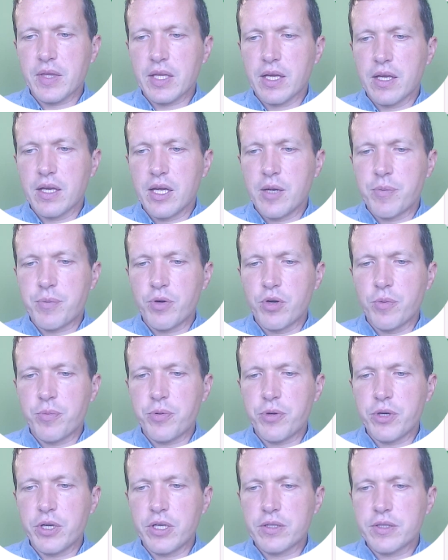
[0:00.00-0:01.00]

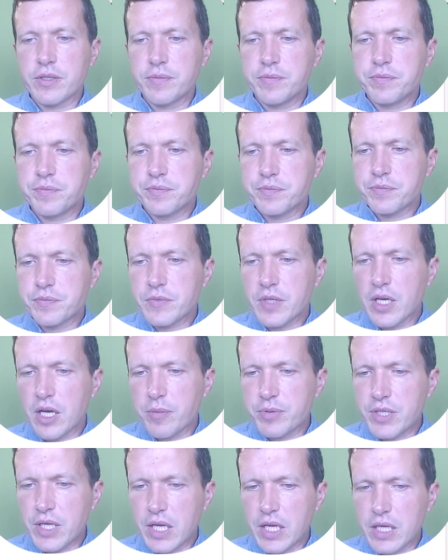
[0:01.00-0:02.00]
appropriate
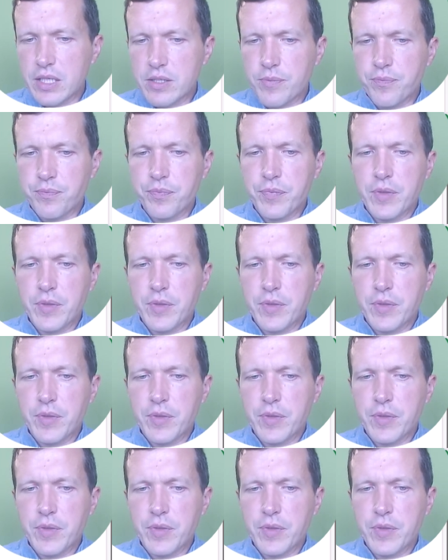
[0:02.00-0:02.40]
update.